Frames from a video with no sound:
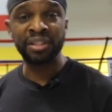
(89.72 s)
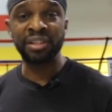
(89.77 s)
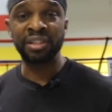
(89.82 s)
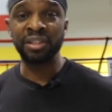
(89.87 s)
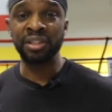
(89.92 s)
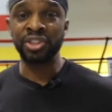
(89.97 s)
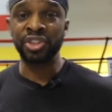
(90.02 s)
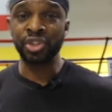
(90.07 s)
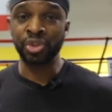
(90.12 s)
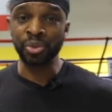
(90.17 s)

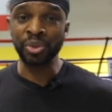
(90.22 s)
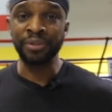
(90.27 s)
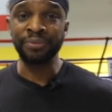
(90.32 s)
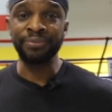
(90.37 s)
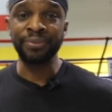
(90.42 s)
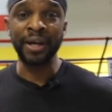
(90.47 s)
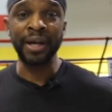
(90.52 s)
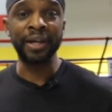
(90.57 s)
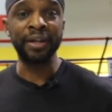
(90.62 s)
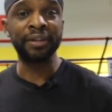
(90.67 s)
Being a good
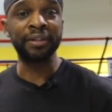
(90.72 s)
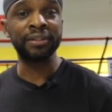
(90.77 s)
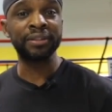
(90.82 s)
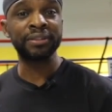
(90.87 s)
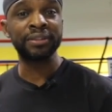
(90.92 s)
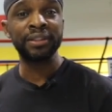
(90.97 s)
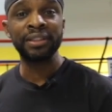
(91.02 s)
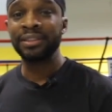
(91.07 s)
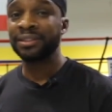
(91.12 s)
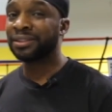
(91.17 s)
street
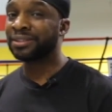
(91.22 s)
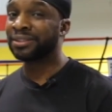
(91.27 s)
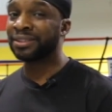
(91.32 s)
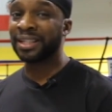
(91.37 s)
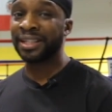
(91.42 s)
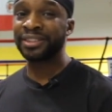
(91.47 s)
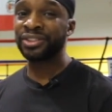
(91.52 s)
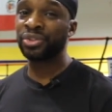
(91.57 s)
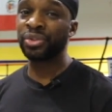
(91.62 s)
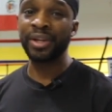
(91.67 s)
fighter
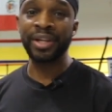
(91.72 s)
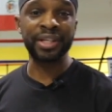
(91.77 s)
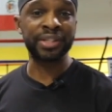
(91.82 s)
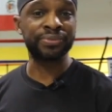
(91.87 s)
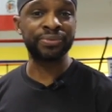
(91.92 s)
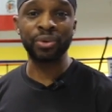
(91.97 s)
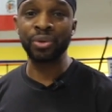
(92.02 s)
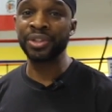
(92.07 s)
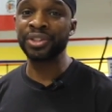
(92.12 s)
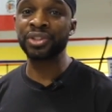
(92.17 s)
does not
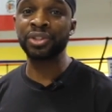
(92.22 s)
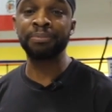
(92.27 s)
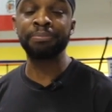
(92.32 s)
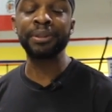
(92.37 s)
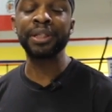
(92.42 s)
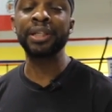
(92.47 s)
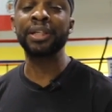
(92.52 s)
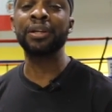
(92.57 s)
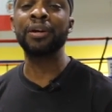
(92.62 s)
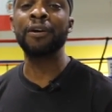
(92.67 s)
transfer
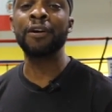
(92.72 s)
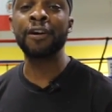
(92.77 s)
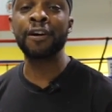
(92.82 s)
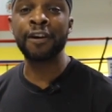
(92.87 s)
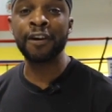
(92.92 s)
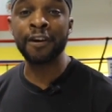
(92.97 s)
into being